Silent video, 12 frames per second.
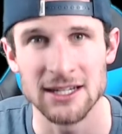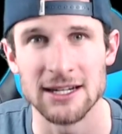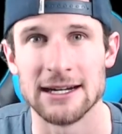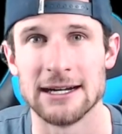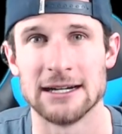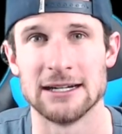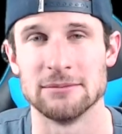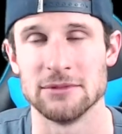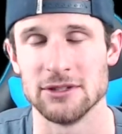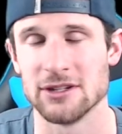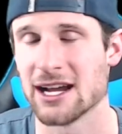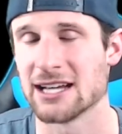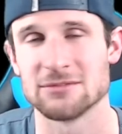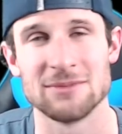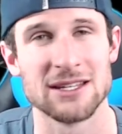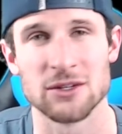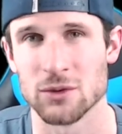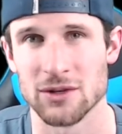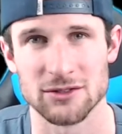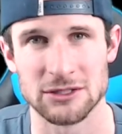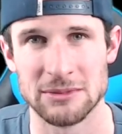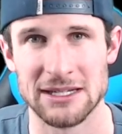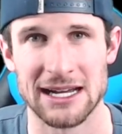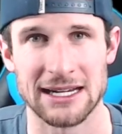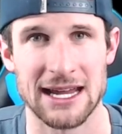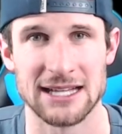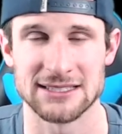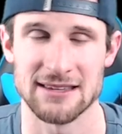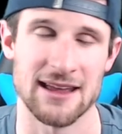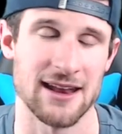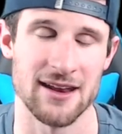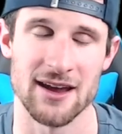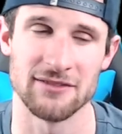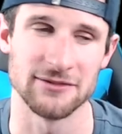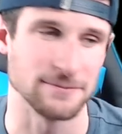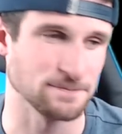Um, you guys mean the world to me. I can't say that enough.